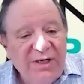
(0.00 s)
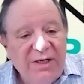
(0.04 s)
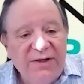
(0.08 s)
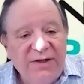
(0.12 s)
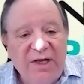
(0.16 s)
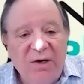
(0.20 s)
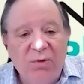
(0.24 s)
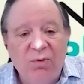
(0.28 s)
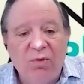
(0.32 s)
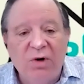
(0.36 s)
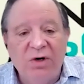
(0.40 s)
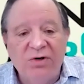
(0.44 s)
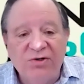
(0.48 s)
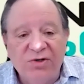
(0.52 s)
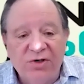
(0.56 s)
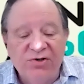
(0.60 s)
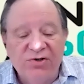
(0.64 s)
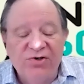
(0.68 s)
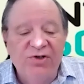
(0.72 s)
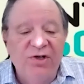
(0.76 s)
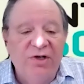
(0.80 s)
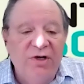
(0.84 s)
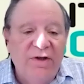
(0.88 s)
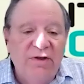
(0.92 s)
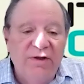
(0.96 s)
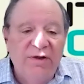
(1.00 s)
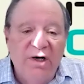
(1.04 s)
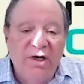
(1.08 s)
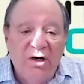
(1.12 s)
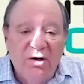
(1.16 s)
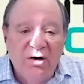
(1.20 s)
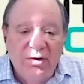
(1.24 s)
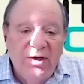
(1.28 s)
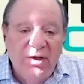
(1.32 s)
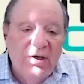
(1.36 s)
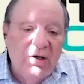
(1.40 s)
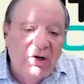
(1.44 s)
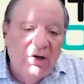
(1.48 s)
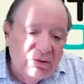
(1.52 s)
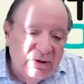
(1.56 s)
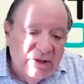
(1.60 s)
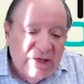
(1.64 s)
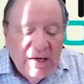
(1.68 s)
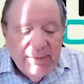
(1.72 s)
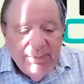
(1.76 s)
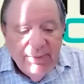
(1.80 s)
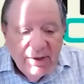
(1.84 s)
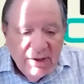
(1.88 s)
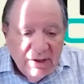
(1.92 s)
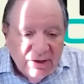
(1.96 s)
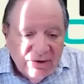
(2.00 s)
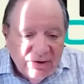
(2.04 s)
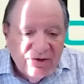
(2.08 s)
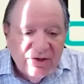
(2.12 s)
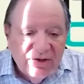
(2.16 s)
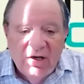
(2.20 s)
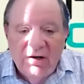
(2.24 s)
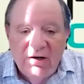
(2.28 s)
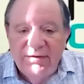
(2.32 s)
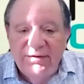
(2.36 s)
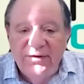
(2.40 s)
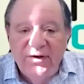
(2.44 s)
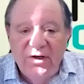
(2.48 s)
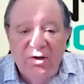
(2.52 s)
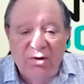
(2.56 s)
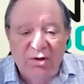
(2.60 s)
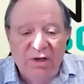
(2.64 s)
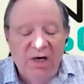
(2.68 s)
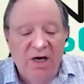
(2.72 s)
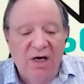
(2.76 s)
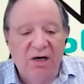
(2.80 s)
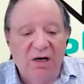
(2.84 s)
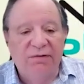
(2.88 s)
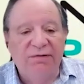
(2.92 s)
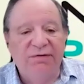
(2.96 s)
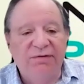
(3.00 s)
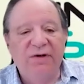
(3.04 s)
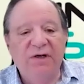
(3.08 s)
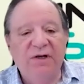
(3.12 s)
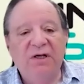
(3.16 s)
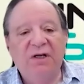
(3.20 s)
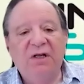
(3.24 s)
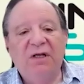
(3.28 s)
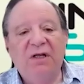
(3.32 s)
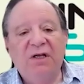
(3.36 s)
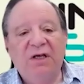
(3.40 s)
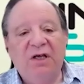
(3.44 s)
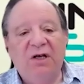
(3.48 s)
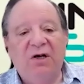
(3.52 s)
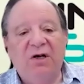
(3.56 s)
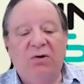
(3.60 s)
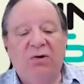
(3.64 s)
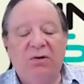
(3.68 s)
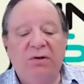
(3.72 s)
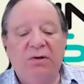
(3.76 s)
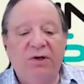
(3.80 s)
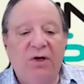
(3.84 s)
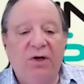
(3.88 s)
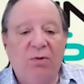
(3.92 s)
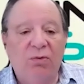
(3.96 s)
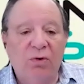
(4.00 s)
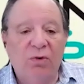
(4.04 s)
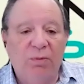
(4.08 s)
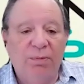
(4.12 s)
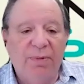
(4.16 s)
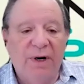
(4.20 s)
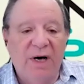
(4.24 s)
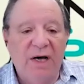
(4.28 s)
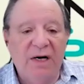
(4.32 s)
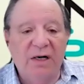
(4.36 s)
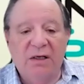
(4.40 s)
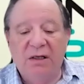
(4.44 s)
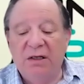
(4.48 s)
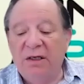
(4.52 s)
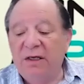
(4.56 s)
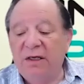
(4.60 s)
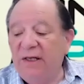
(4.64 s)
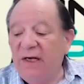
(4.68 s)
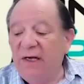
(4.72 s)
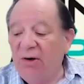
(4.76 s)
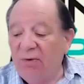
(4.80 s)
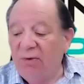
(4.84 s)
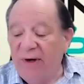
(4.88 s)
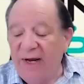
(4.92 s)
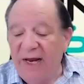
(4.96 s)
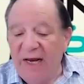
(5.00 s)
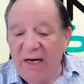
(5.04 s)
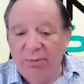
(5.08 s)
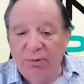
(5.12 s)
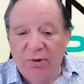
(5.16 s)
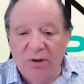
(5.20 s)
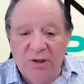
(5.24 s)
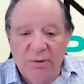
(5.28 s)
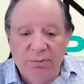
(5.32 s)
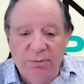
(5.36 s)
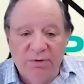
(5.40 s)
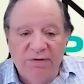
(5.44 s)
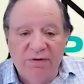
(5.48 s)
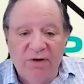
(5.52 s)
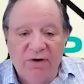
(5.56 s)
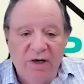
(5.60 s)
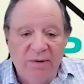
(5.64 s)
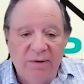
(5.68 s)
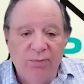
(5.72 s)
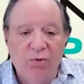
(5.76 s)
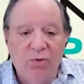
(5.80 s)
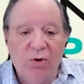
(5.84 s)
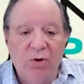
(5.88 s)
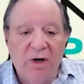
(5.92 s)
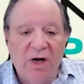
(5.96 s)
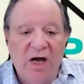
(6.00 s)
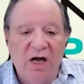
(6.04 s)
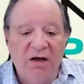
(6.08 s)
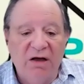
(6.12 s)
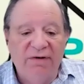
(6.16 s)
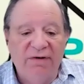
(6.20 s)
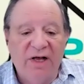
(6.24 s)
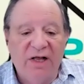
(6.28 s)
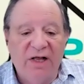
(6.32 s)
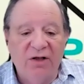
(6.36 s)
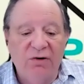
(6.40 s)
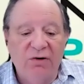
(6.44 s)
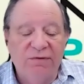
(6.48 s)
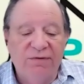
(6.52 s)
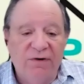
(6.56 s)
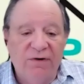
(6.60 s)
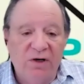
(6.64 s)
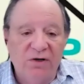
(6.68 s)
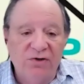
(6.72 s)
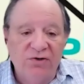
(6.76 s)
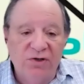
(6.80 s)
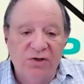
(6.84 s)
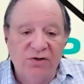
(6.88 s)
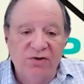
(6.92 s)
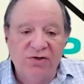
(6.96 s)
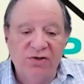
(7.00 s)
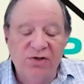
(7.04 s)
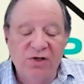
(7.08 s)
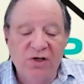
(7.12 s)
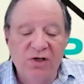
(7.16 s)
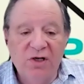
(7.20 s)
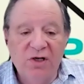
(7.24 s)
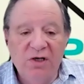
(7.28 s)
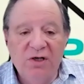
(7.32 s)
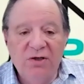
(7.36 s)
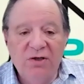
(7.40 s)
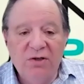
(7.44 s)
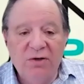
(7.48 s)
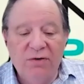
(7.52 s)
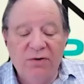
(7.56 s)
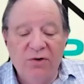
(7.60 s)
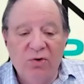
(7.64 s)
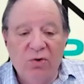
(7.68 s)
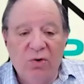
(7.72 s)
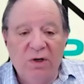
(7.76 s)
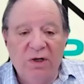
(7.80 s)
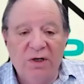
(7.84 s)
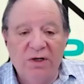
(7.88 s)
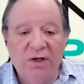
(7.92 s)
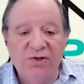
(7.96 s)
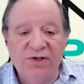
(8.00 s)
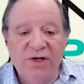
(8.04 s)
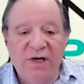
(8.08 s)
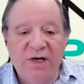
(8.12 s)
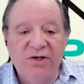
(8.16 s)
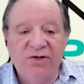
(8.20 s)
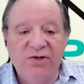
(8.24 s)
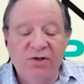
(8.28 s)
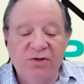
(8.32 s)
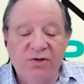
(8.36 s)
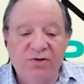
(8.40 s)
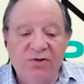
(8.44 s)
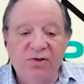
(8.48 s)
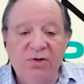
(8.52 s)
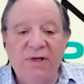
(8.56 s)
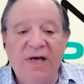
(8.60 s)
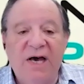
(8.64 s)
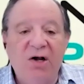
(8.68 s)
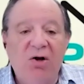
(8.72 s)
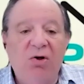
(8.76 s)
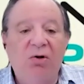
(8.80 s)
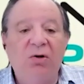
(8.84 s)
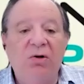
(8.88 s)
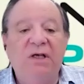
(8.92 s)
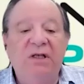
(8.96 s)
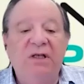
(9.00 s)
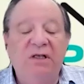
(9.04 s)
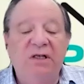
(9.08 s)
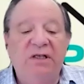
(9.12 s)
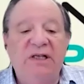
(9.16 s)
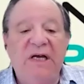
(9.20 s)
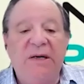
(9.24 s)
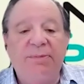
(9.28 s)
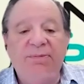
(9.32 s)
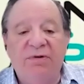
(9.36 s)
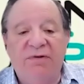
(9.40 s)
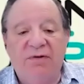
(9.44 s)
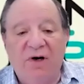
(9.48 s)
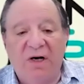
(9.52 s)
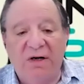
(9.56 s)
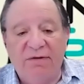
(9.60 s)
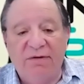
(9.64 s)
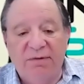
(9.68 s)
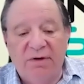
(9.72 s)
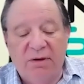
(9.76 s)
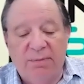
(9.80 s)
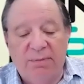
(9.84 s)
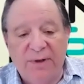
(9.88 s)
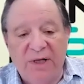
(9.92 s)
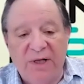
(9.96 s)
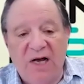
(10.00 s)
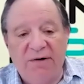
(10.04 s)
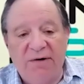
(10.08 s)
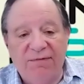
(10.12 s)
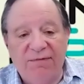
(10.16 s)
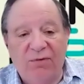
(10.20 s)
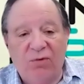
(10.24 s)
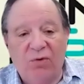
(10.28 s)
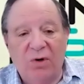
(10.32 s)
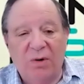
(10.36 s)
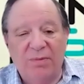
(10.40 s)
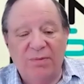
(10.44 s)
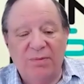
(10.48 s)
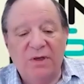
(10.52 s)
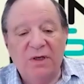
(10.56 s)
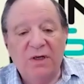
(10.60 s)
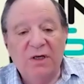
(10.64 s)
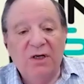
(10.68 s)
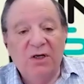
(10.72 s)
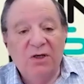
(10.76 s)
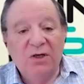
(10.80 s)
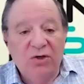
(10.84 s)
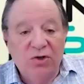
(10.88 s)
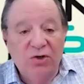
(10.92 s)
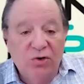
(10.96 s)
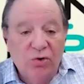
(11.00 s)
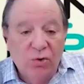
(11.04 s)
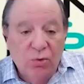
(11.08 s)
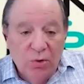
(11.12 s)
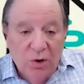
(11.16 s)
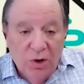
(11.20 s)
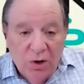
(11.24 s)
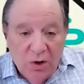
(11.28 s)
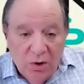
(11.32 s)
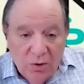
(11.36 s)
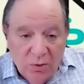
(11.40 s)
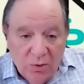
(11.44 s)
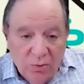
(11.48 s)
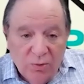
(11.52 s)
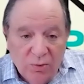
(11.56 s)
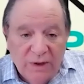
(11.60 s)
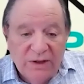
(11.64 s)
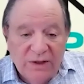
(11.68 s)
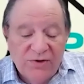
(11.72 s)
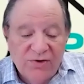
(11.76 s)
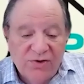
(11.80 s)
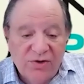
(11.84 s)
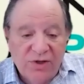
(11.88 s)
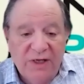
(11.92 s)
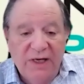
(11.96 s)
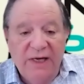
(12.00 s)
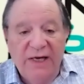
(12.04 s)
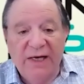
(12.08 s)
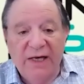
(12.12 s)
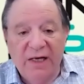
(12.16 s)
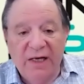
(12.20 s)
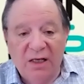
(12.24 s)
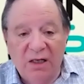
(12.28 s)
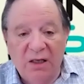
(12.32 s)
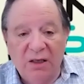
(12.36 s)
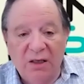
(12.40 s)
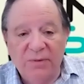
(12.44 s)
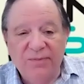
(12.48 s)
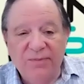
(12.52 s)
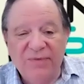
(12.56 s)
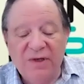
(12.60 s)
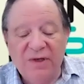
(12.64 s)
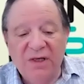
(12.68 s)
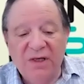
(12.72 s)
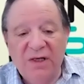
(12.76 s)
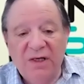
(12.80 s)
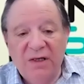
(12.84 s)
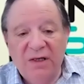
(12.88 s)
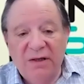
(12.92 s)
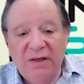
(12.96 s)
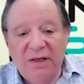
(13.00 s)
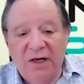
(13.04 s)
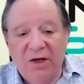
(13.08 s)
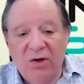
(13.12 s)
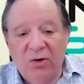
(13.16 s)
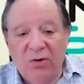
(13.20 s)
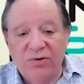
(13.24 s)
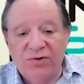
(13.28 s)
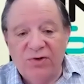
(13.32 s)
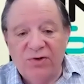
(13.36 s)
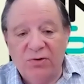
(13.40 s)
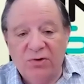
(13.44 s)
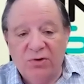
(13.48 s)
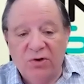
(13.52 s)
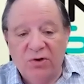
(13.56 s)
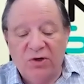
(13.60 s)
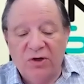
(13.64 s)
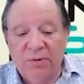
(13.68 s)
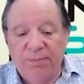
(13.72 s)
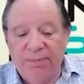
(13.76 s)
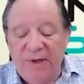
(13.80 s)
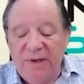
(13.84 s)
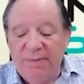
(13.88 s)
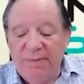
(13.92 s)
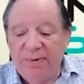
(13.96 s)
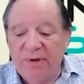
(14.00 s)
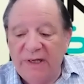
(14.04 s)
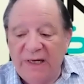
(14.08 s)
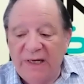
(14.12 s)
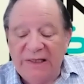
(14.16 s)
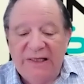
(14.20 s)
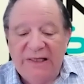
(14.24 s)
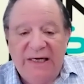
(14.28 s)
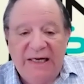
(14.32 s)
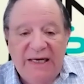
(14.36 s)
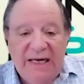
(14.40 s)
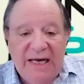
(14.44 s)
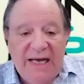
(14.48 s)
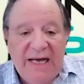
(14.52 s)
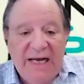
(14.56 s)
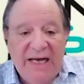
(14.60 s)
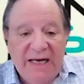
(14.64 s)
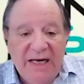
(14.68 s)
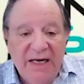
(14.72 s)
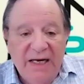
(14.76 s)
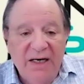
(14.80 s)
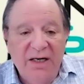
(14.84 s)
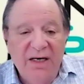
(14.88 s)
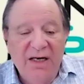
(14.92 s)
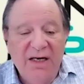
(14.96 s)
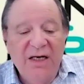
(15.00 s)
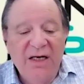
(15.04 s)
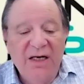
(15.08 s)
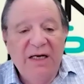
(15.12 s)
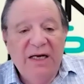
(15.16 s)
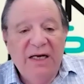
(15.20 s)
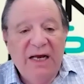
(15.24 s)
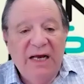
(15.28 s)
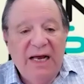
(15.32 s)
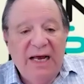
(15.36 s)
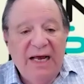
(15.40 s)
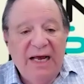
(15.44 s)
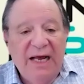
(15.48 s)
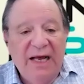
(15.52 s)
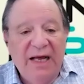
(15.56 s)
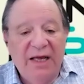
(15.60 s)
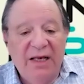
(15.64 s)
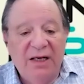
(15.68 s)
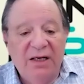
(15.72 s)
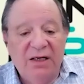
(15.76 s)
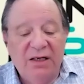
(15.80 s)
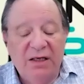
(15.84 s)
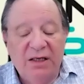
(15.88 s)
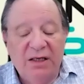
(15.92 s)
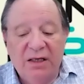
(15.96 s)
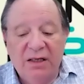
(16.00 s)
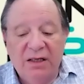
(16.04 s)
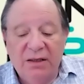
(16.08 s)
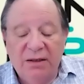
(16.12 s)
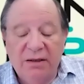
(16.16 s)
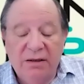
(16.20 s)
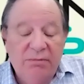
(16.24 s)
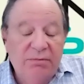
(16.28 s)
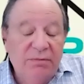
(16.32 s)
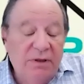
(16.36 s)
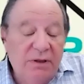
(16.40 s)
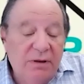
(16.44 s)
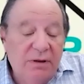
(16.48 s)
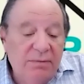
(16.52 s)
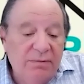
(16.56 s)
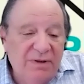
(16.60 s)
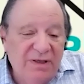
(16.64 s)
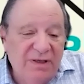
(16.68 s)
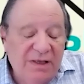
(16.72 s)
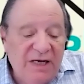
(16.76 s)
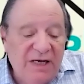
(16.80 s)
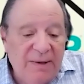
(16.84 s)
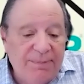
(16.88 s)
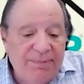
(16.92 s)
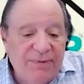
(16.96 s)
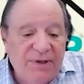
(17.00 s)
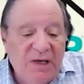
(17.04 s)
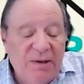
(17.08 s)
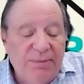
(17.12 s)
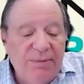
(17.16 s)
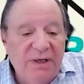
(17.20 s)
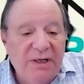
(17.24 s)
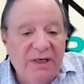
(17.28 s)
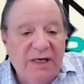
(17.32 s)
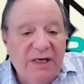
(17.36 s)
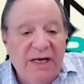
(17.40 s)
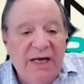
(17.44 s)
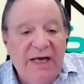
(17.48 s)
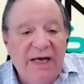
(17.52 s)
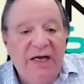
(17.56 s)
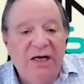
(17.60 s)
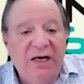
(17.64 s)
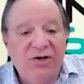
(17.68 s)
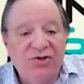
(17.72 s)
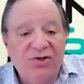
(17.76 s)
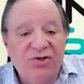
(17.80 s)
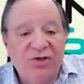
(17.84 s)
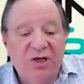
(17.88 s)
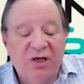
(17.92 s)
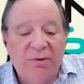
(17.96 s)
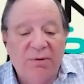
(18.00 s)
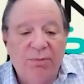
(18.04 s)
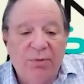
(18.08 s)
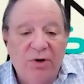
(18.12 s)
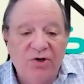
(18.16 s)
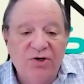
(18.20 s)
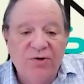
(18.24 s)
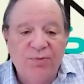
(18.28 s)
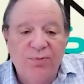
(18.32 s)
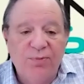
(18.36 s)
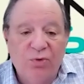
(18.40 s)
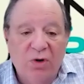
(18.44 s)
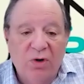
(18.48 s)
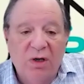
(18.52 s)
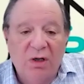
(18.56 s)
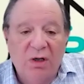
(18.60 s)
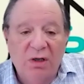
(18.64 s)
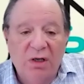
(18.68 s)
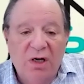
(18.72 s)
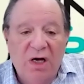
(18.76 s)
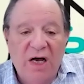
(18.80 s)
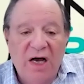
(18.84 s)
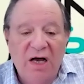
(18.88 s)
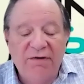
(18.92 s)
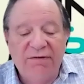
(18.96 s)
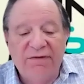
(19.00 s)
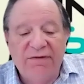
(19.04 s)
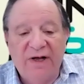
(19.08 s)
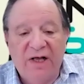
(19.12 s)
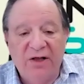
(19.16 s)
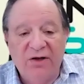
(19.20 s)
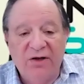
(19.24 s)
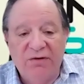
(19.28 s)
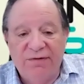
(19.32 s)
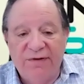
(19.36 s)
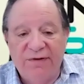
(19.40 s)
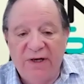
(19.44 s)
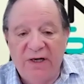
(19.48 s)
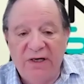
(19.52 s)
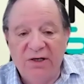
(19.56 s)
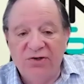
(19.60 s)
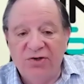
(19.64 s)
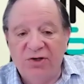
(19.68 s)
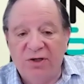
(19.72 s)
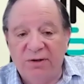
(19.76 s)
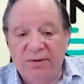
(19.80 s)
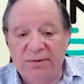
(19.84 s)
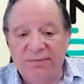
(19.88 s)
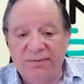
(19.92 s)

They weren't just sitting there, typing in stuff, kind of, robotically. They were able to provide more high-value functions to the organization. So not only did they provide a platform to grow and scale, they also took the people that they had and kept them engaged in a much more high-value fashion.